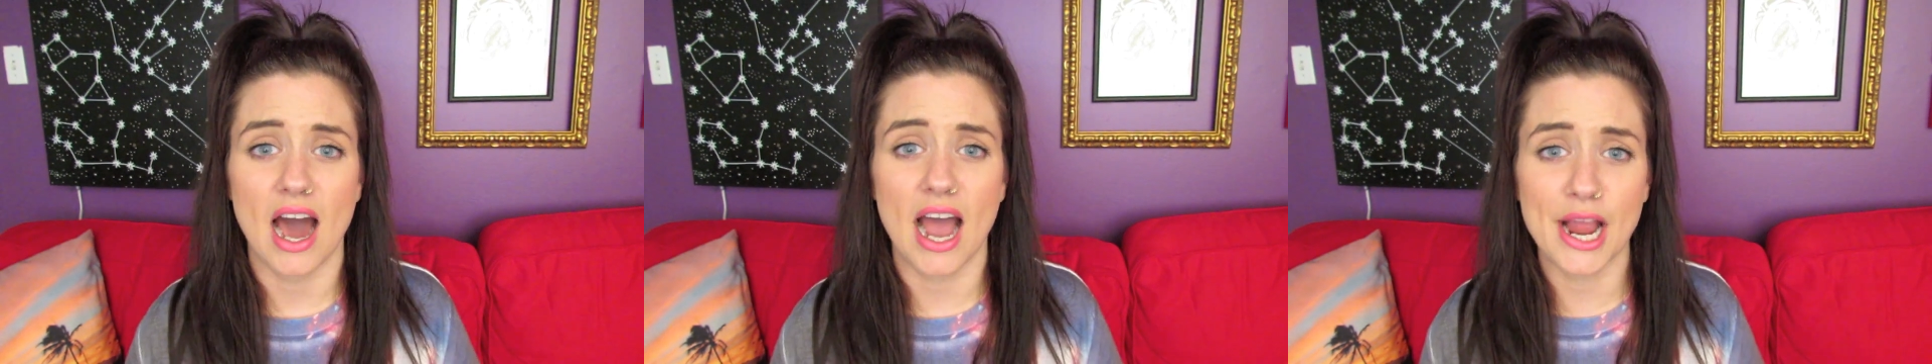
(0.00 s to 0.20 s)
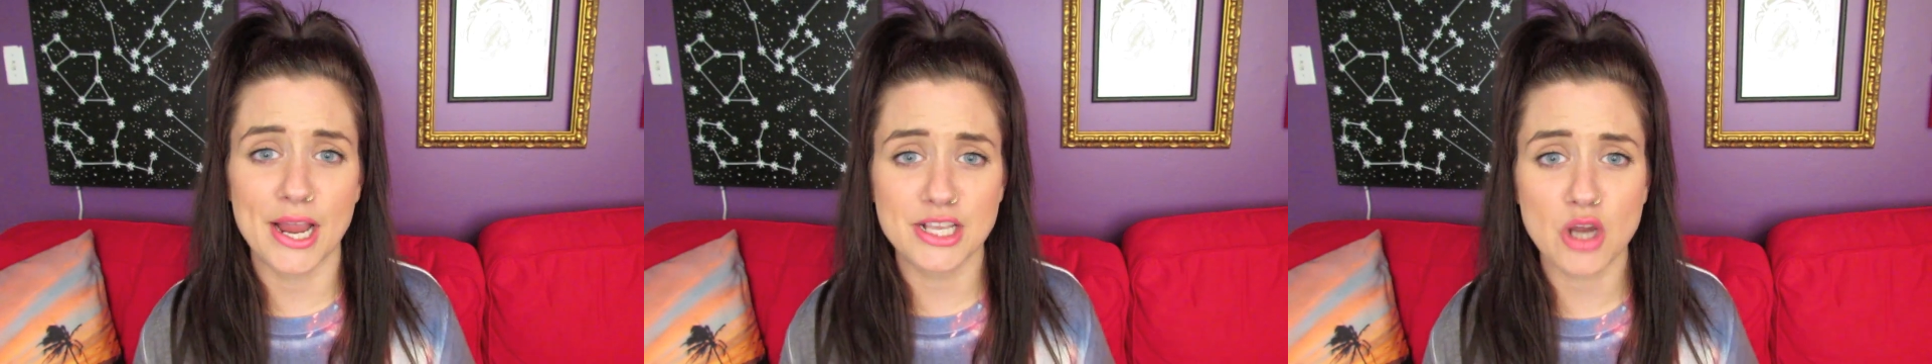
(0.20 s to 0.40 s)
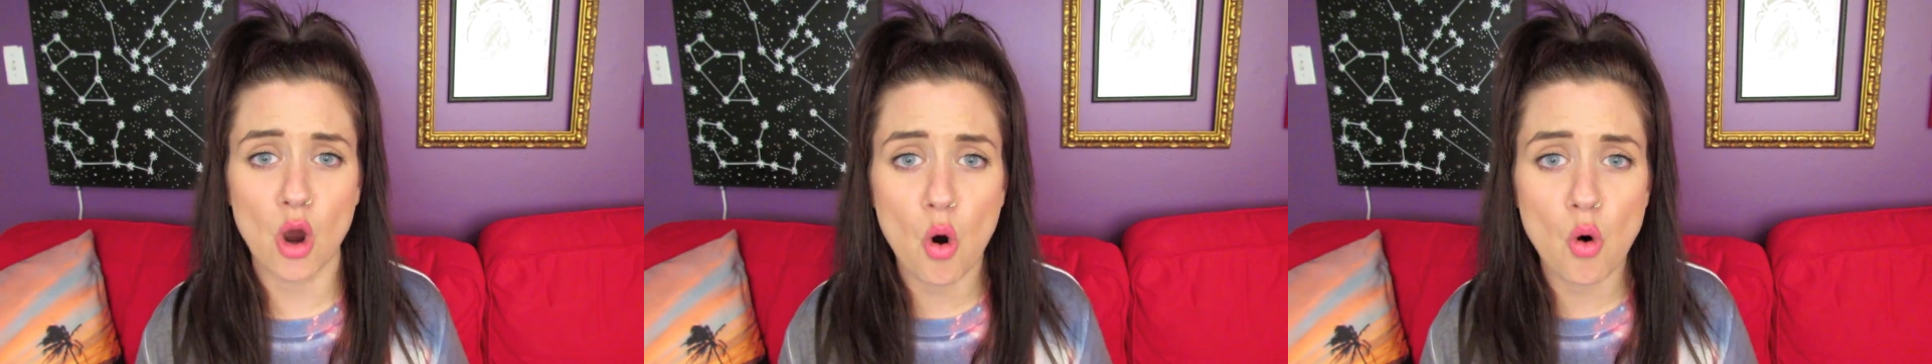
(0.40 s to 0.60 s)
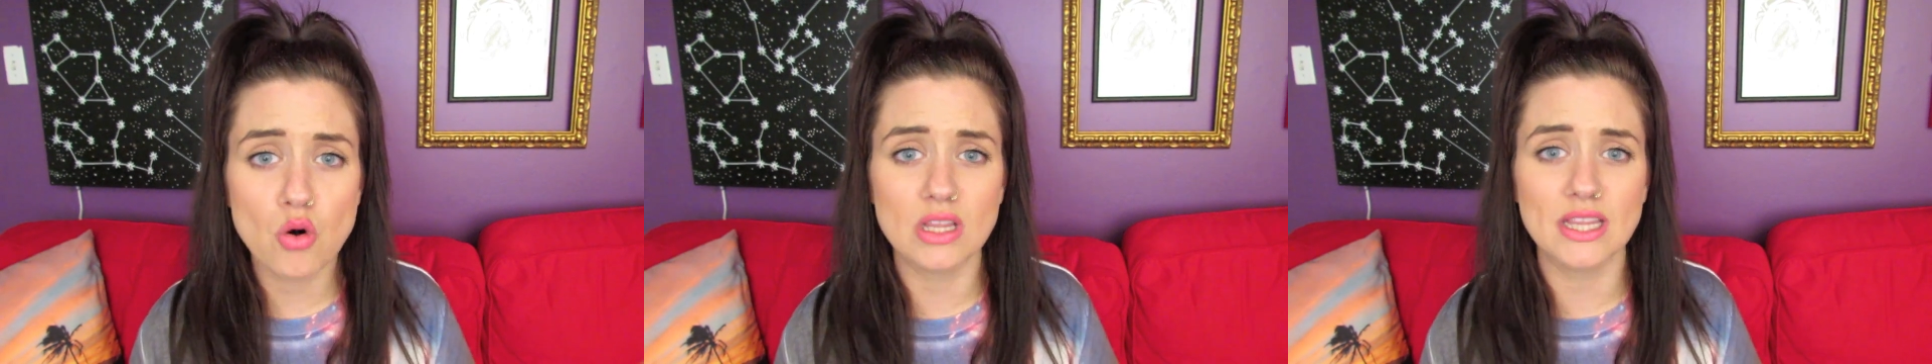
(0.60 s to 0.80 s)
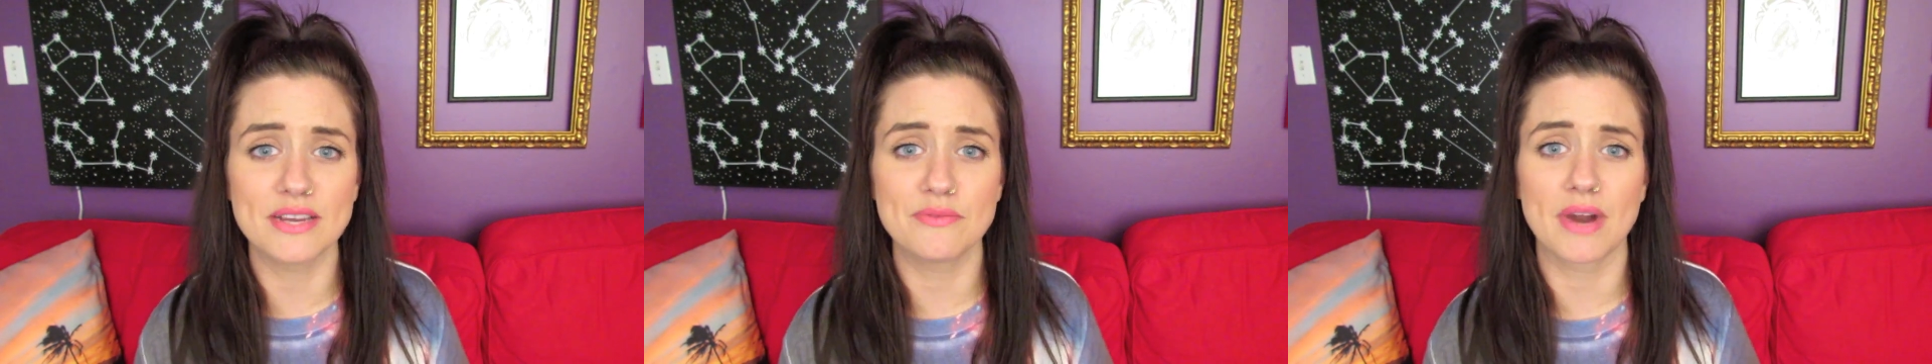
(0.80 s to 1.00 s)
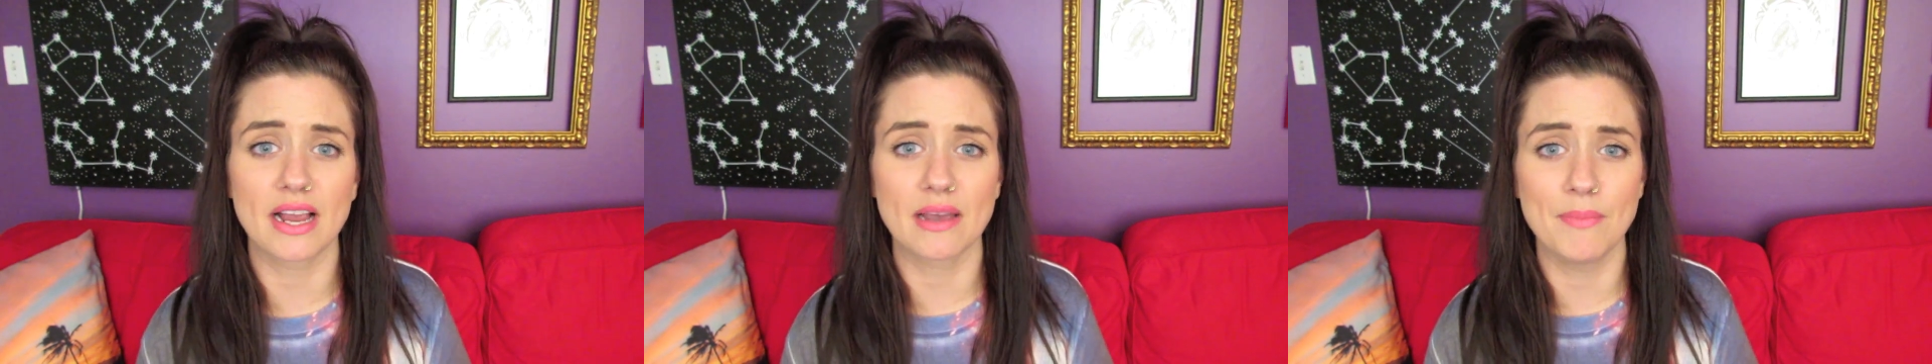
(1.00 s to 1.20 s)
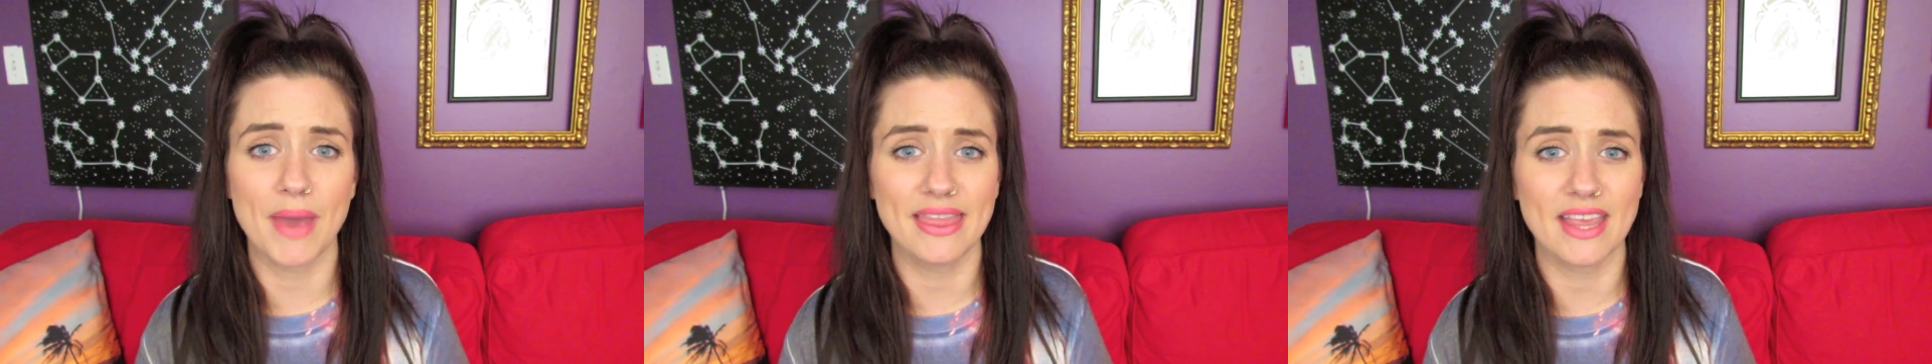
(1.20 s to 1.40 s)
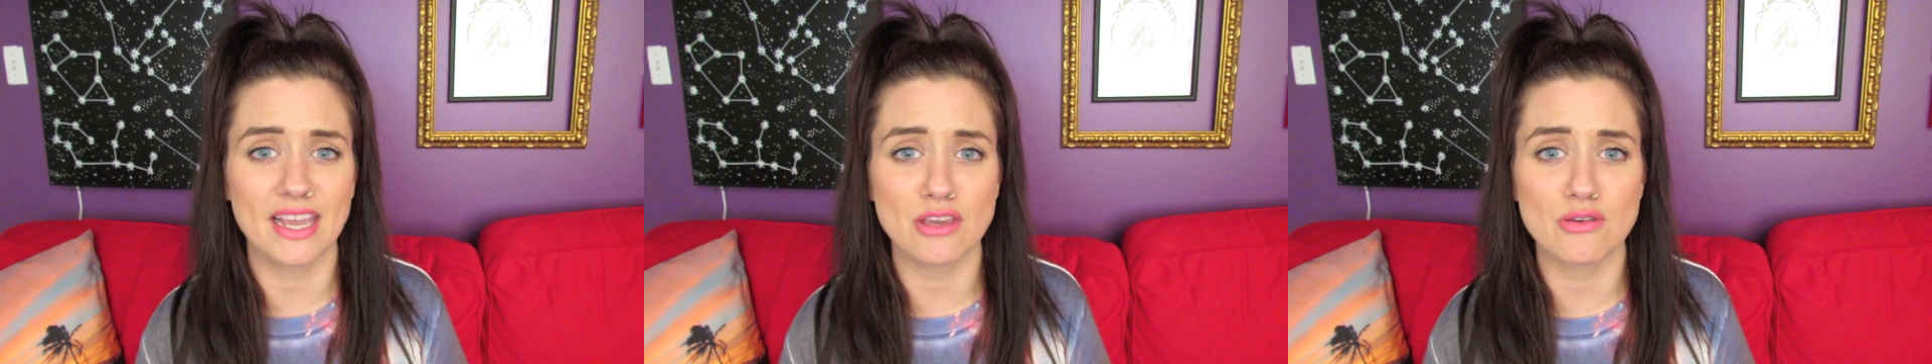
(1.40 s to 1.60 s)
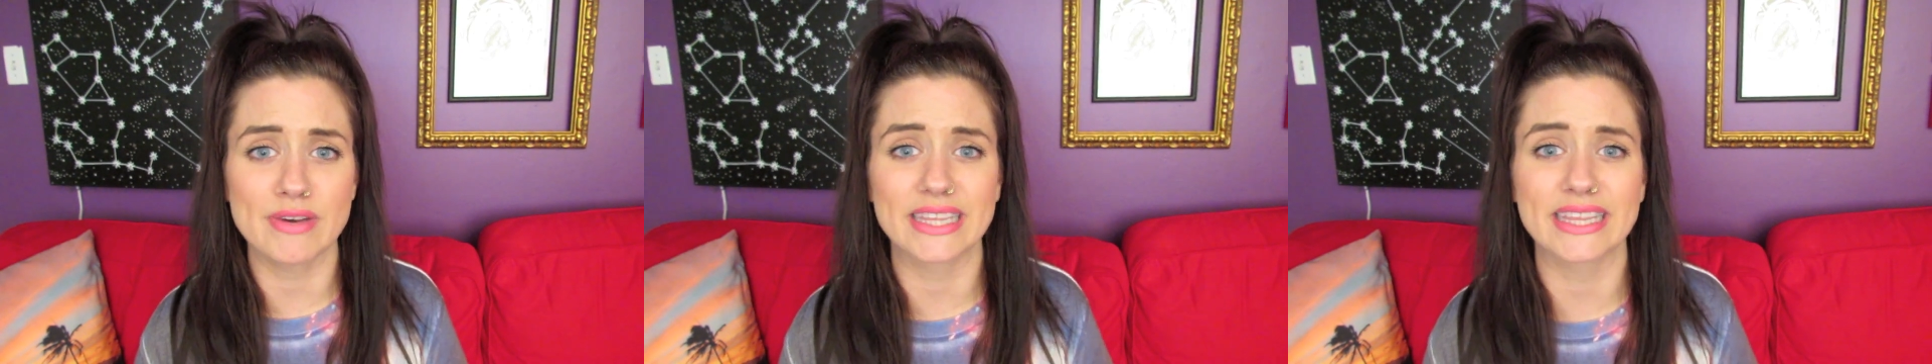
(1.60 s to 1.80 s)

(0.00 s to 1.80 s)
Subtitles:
I totally recommend that you